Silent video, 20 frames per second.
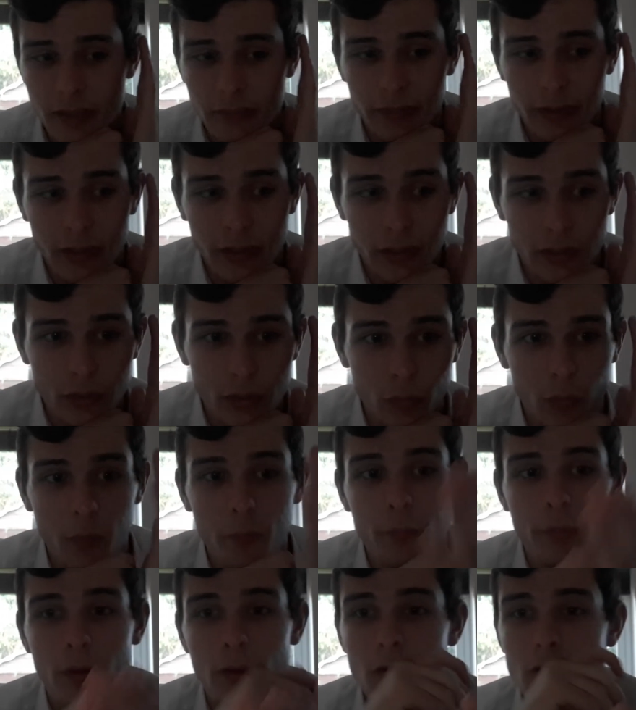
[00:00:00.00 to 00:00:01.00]
thank you to
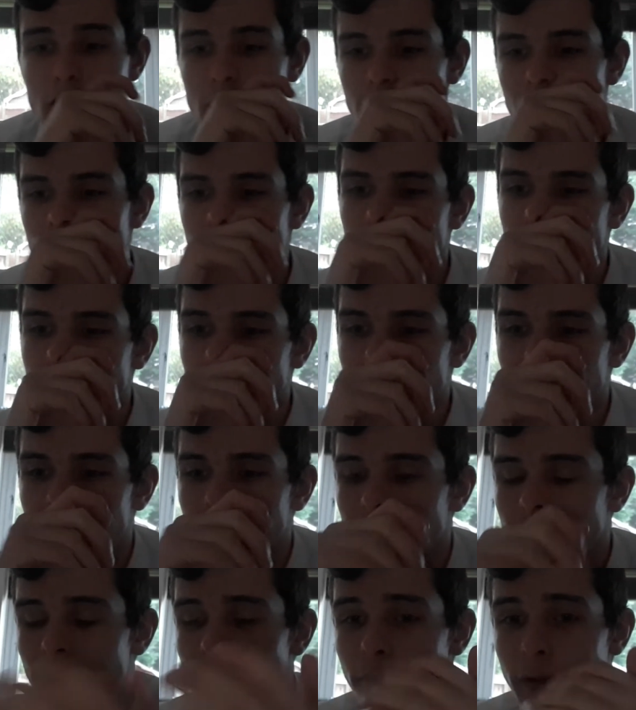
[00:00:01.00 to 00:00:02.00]
one person, and
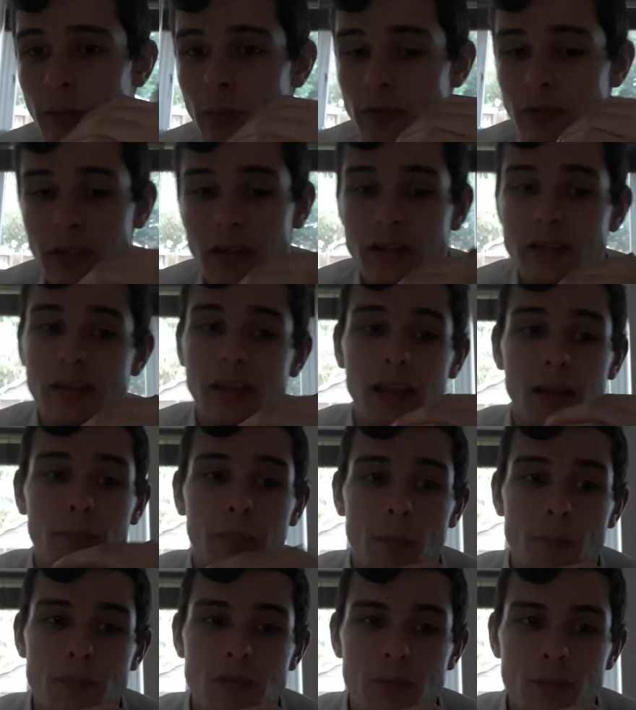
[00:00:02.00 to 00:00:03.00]
like, they're pretty much like a second
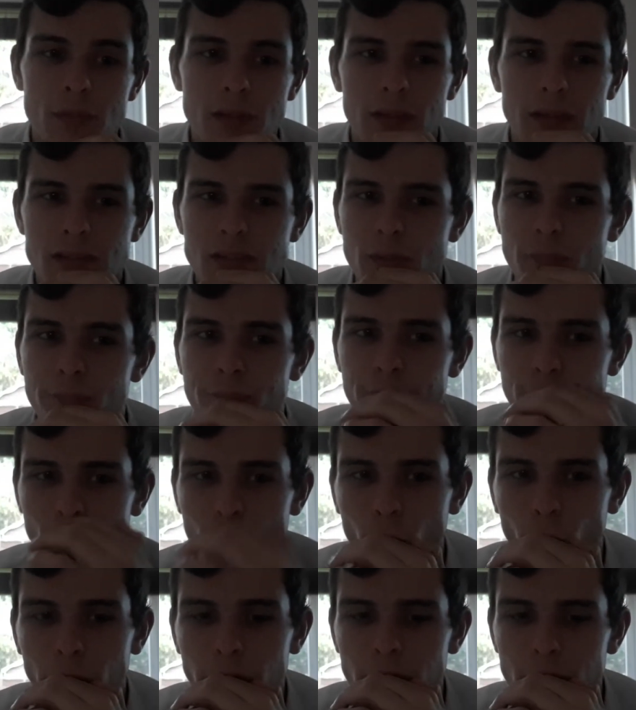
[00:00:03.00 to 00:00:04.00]
mum to me. That's a bit
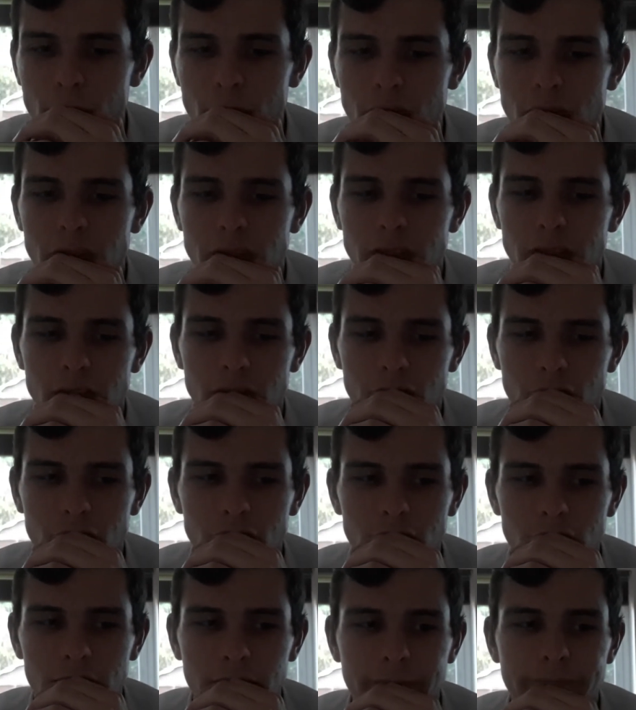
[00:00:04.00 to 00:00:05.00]
weird because they're the
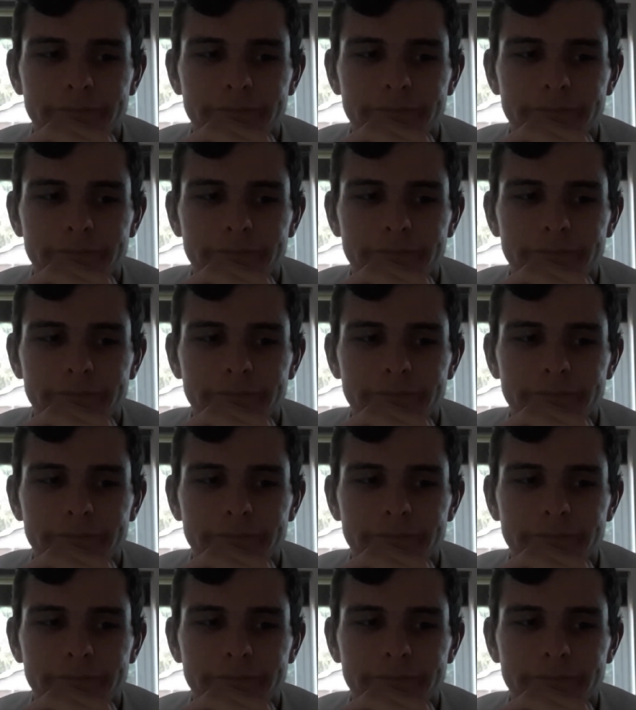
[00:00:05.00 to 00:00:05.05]
daughter.